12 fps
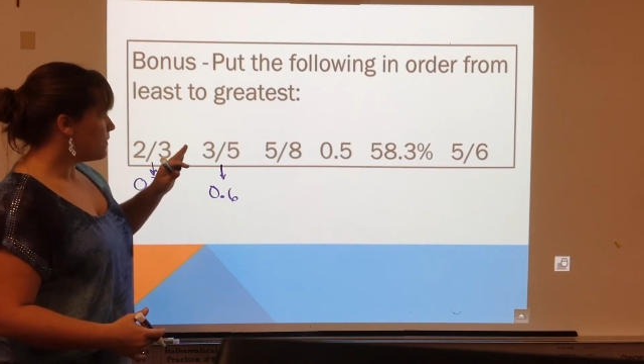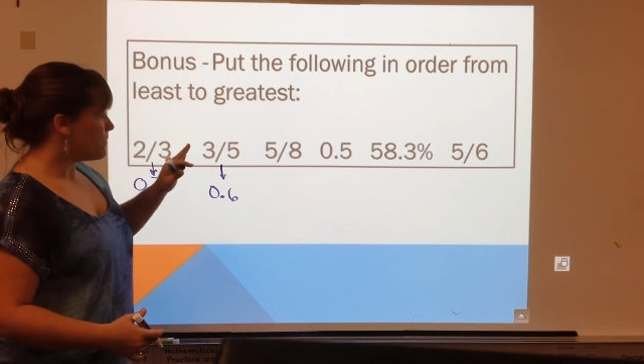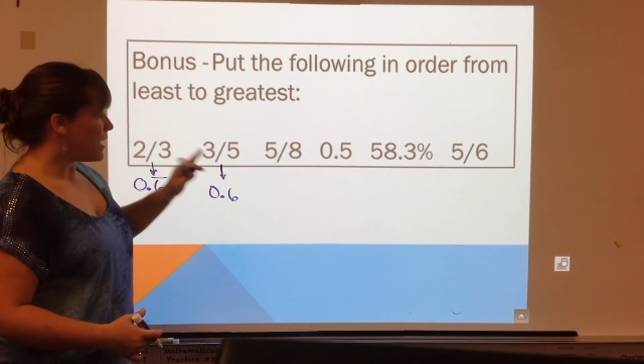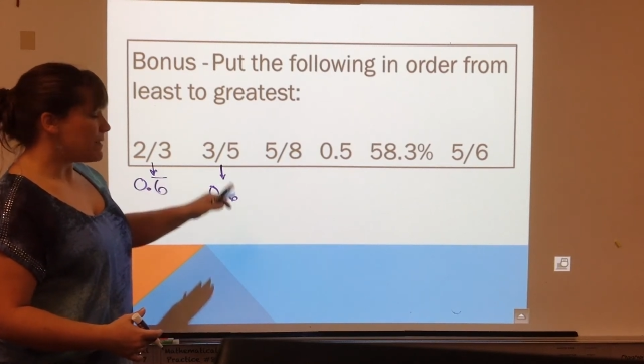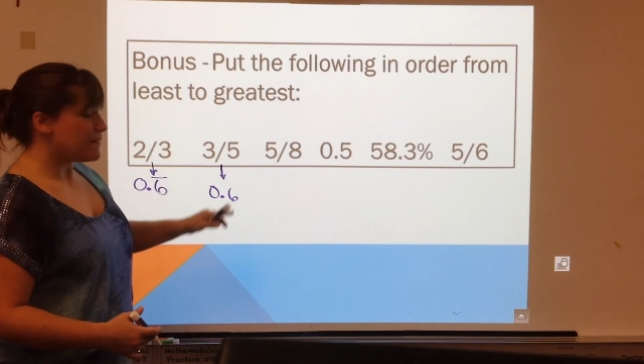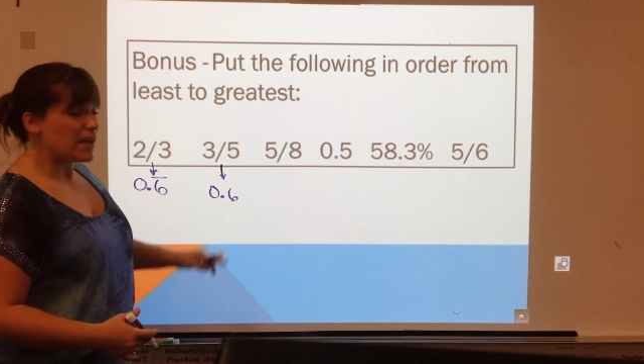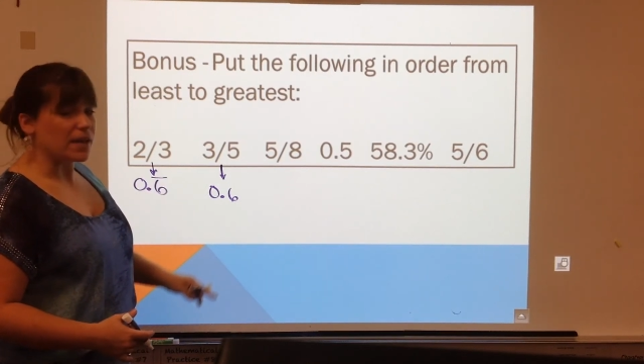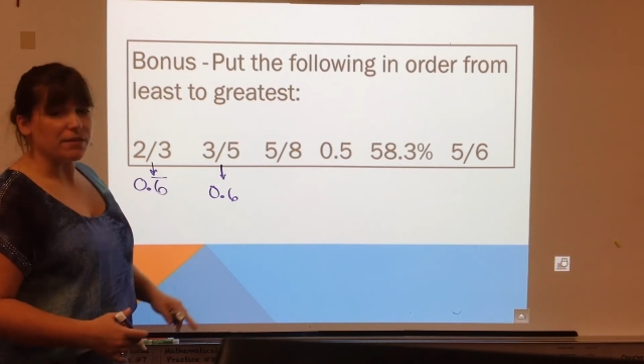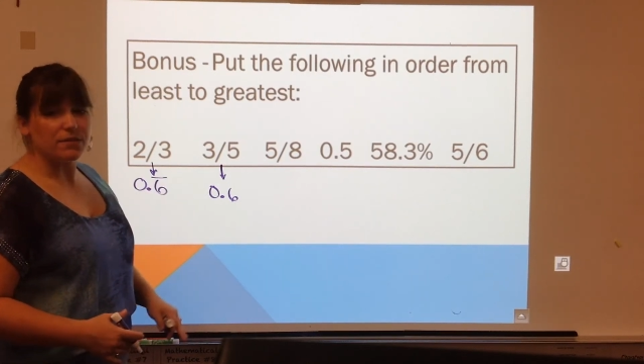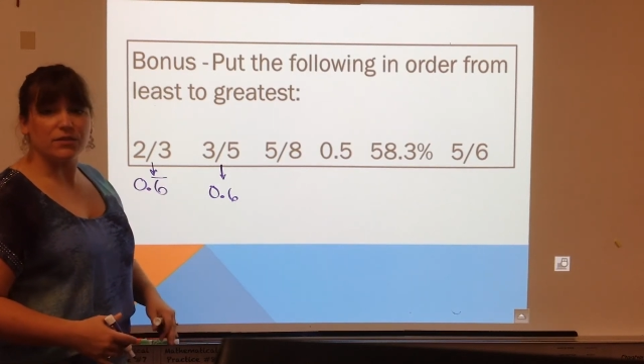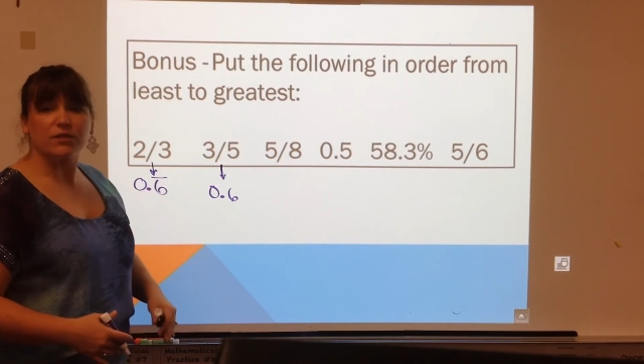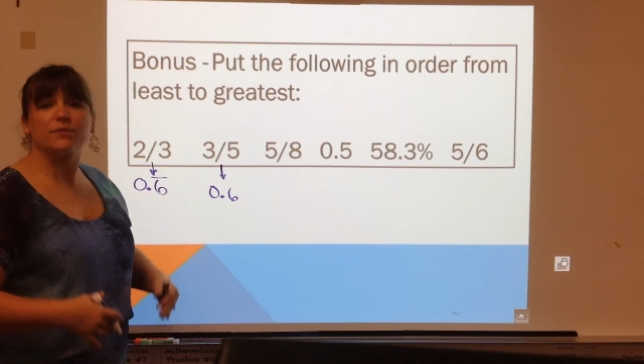
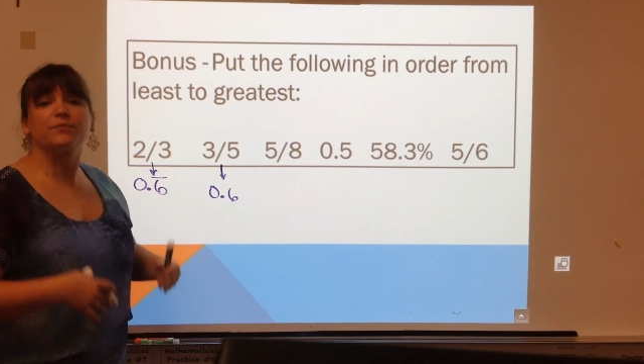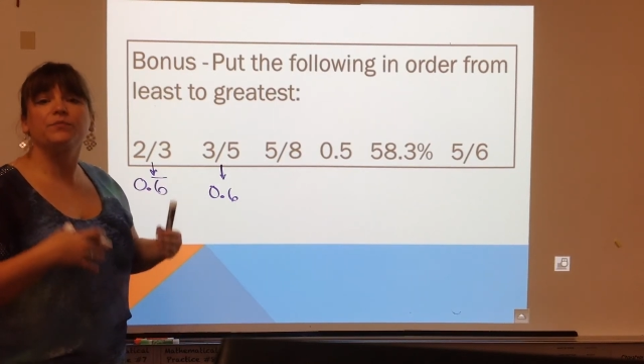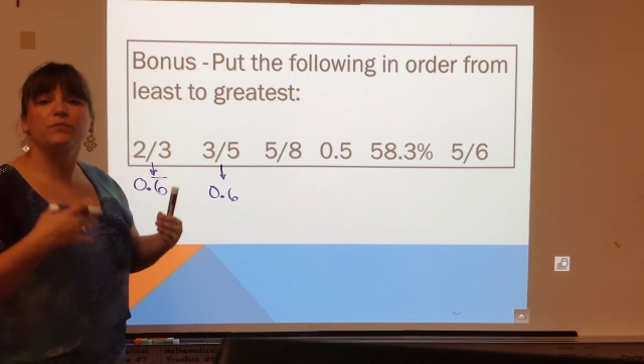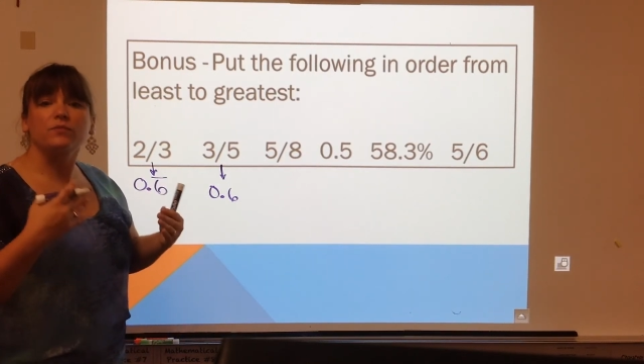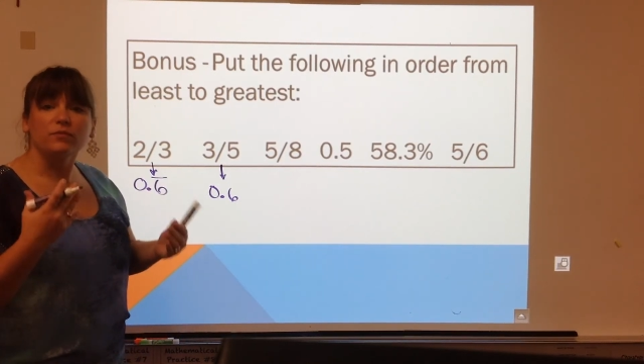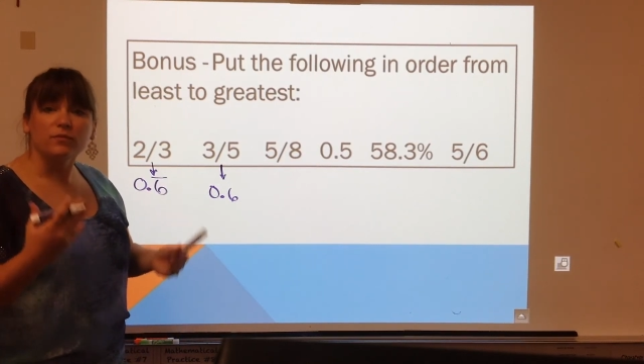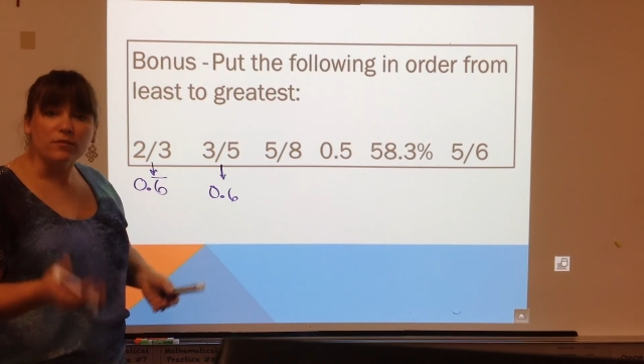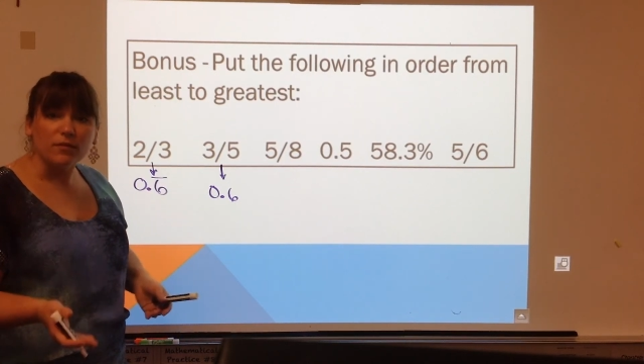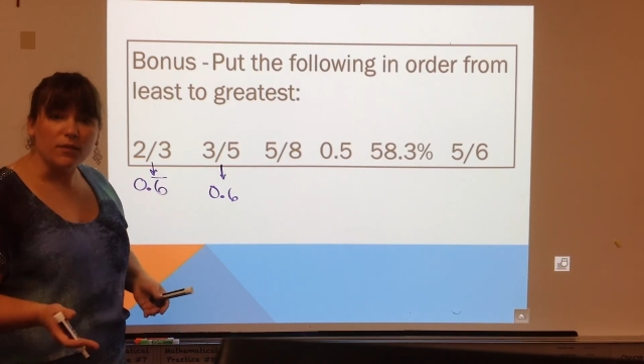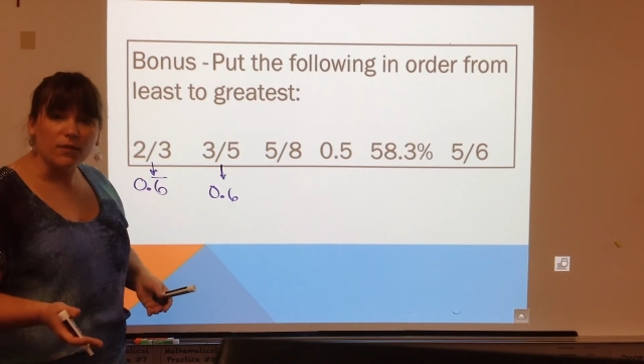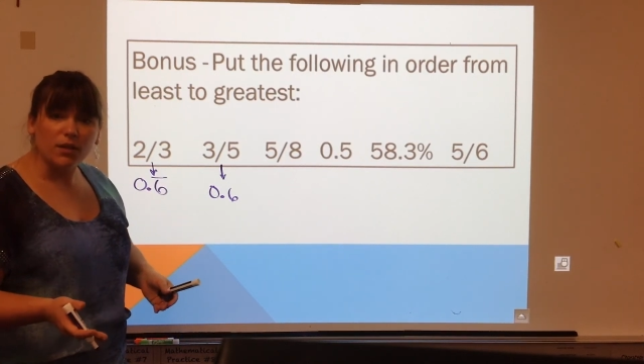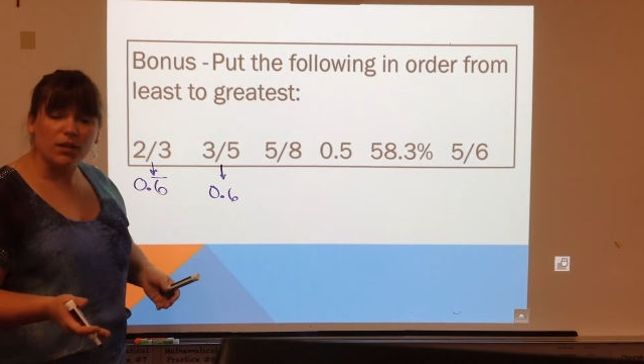5/8,
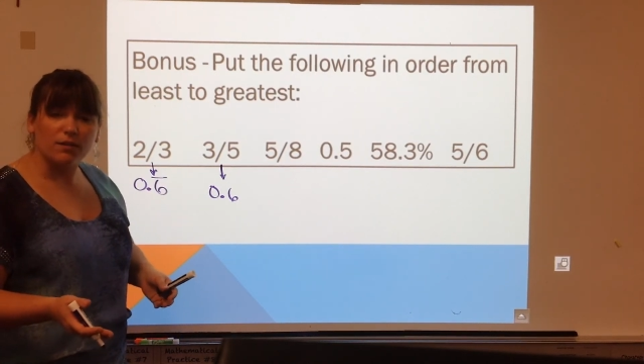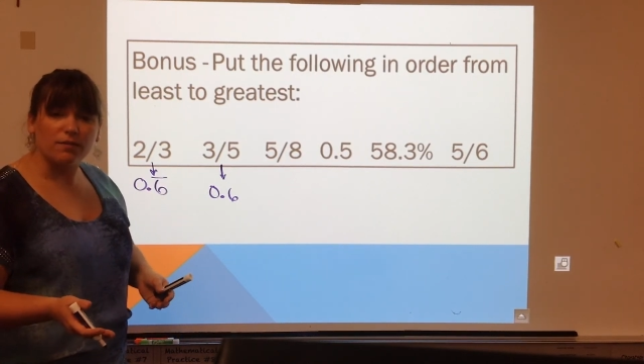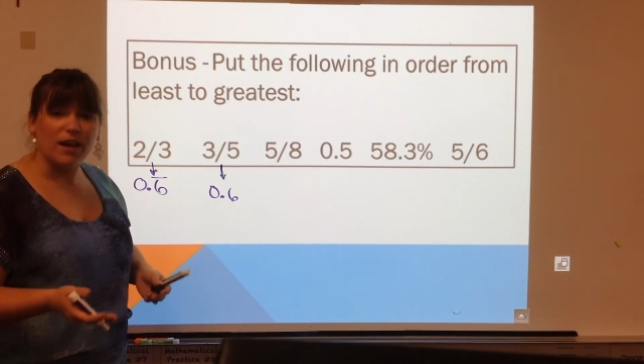if